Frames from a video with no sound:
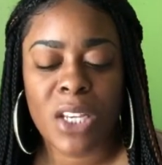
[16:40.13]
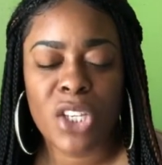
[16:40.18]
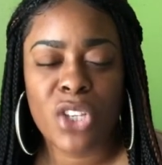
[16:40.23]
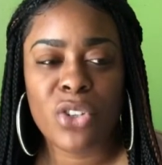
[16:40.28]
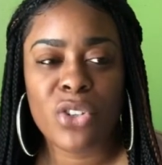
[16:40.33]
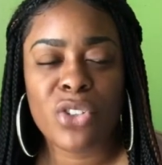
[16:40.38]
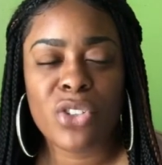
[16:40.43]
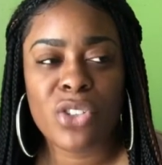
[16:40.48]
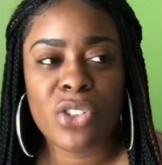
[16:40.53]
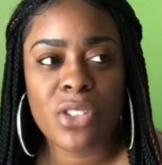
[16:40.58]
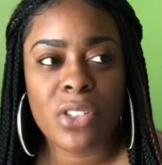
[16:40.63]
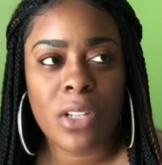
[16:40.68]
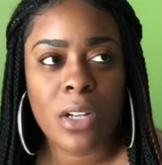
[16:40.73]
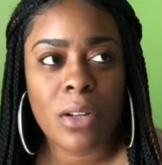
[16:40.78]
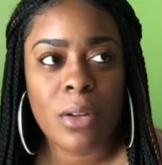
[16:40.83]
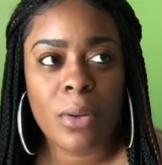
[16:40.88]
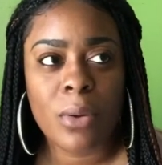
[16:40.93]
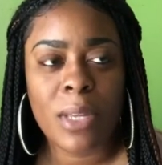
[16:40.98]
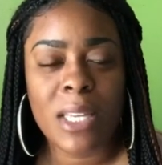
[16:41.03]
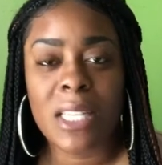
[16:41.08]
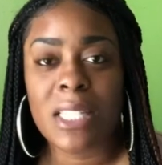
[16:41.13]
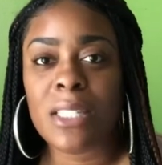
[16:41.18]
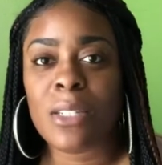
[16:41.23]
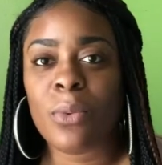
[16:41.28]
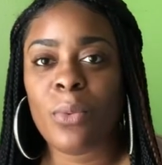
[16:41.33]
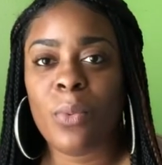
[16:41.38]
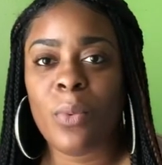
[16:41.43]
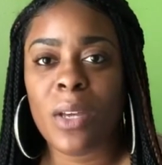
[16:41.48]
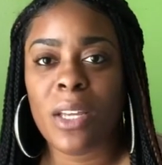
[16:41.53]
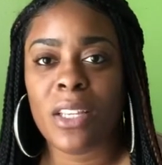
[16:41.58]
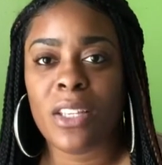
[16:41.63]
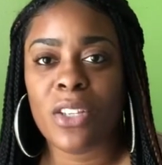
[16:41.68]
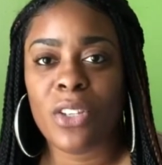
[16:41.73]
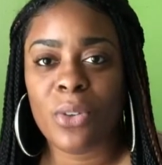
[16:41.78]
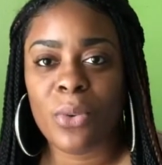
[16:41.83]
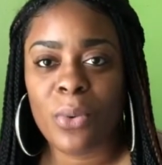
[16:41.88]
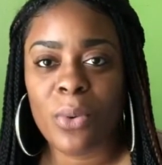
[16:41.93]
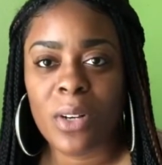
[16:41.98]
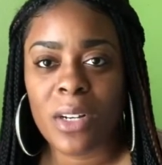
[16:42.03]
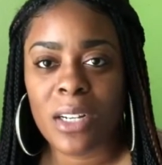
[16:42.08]
you're so into what
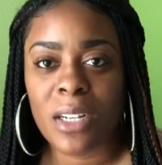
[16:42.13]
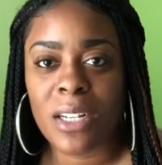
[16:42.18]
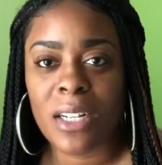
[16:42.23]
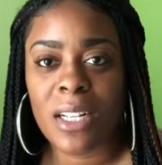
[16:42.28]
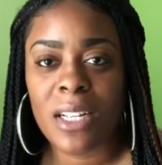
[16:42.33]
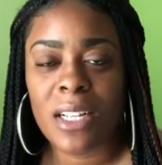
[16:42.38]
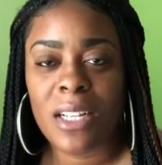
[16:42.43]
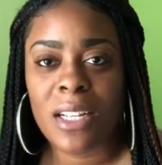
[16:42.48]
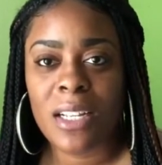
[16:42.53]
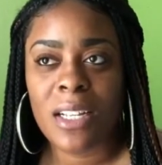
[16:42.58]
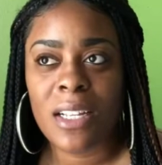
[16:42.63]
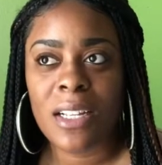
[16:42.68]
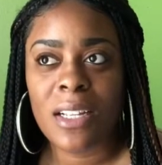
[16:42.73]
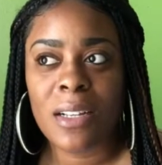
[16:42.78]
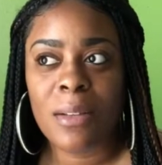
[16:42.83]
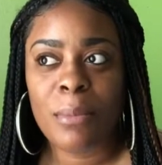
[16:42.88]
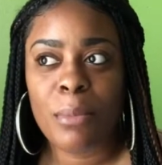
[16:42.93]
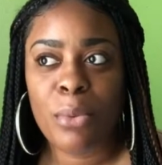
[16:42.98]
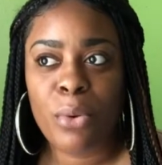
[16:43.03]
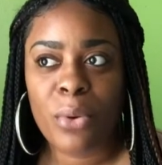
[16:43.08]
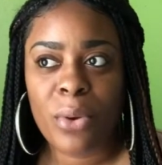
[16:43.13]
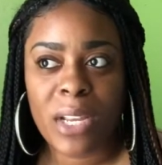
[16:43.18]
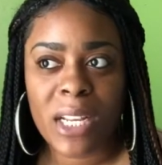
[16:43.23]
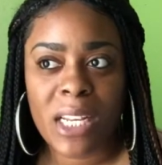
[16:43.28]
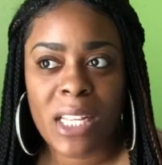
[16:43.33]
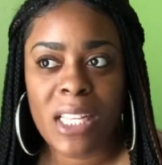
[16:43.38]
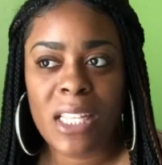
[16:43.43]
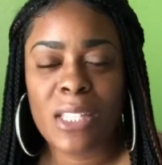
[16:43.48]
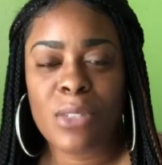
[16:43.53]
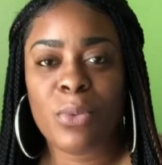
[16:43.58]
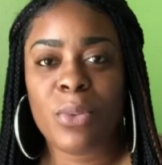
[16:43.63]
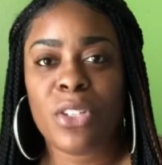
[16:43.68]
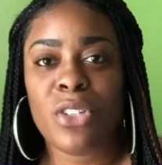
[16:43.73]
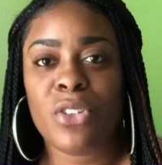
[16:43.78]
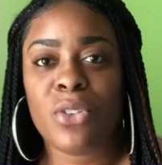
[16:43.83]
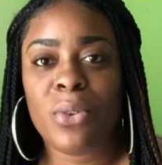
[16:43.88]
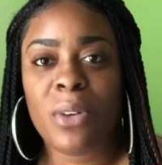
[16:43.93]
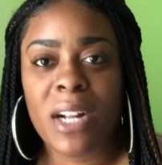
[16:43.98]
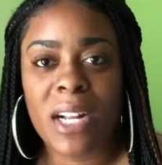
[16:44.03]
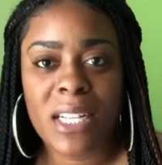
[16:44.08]
your point is, what
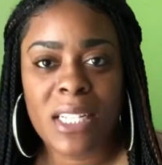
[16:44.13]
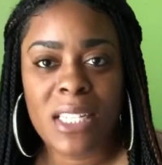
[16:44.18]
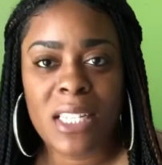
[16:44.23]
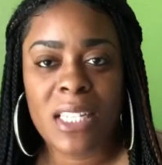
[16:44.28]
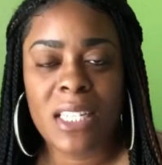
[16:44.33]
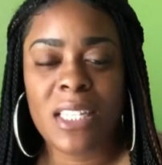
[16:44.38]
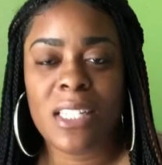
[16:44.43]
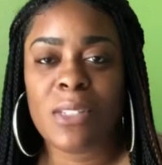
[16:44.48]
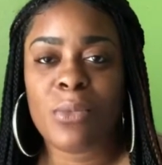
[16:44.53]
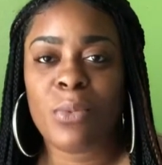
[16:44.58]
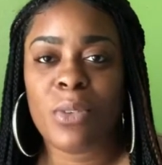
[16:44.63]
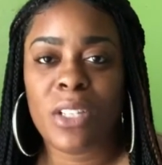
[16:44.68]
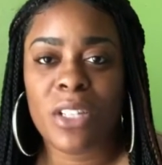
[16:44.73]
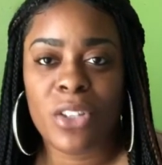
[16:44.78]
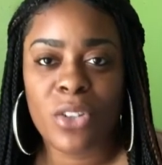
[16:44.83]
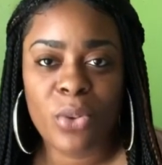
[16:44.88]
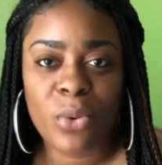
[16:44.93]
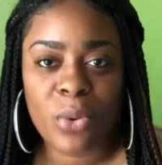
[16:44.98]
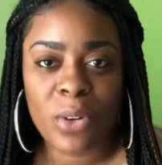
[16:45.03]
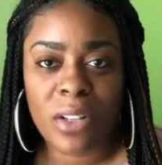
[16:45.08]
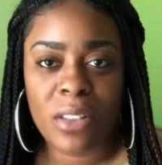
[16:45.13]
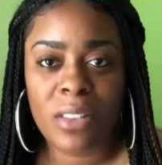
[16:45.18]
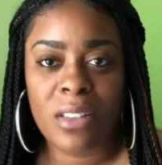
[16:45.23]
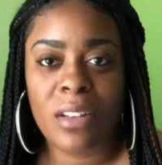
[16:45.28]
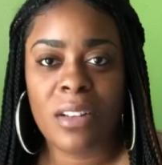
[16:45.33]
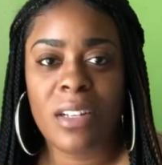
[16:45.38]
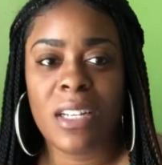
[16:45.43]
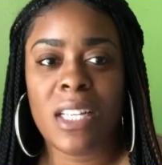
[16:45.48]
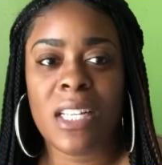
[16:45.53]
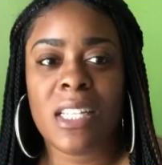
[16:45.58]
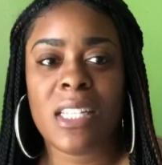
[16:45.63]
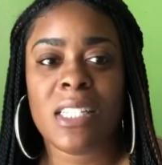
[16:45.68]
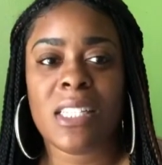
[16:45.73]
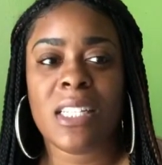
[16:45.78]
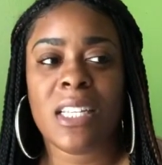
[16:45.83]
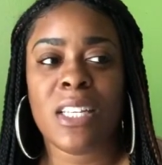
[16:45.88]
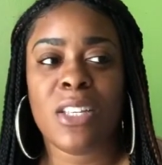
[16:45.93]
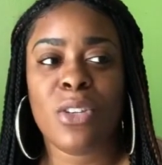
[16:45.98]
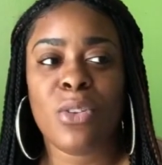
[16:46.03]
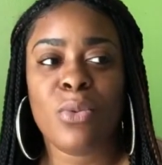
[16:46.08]
your idea is, what your thought is,
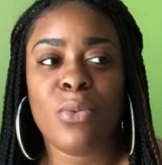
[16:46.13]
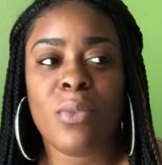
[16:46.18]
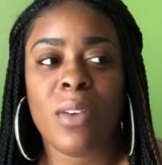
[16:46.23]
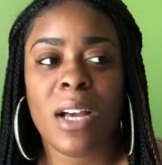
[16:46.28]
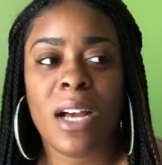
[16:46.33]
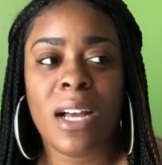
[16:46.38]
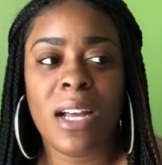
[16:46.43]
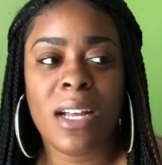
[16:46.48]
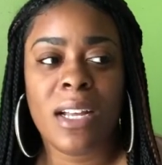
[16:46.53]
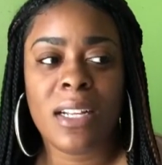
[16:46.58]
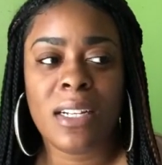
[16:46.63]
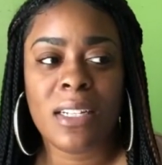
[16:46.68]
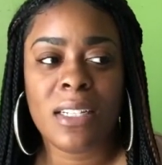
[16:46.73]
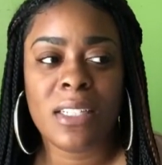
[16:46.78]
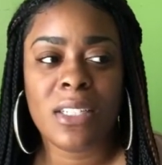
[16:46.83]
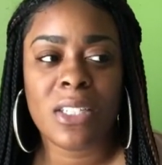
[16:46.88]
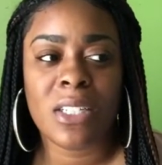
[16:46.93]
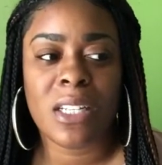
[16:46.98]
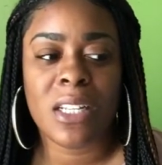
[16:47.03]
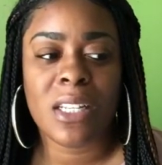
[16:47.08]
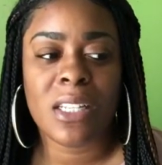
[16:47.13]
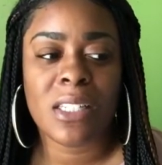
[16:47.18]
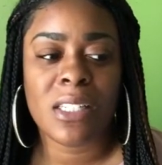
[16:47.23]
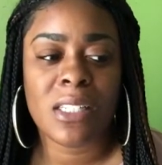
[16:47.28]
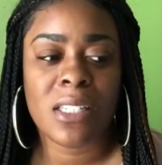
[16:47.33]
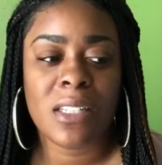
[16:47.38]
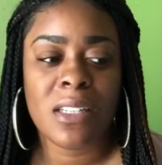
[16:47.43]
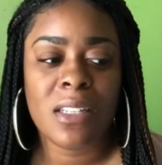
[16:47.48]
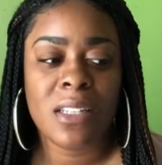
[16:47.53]
that you kind of just